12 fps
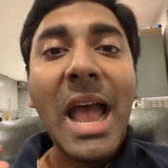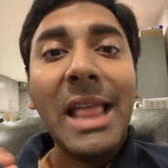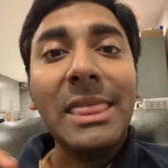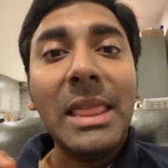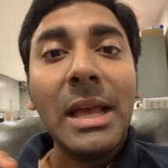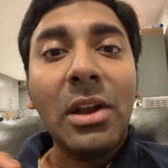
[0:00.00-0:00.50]

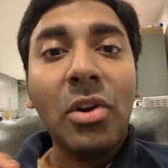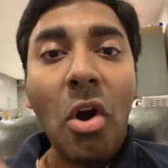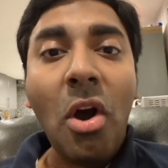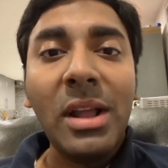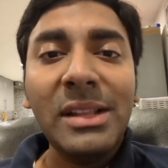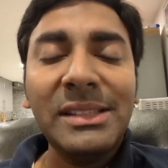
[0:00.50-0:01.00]
And the
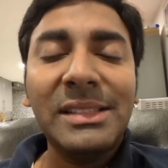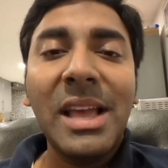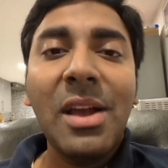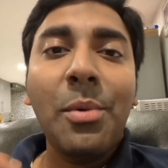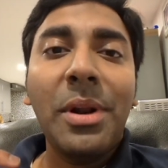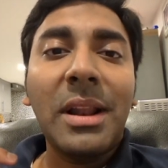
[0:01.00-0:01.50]
cons,
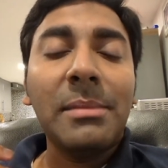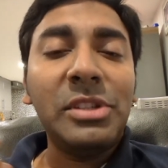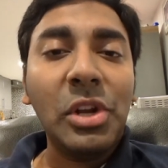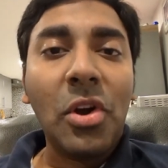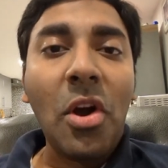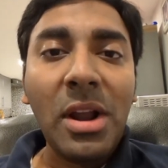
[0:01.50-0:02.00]
when it comes
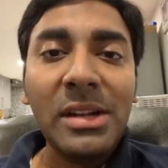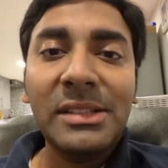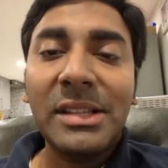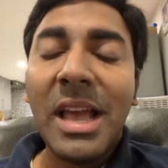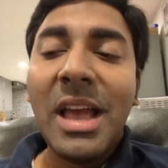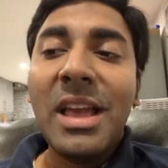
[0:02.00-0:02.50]
to cons,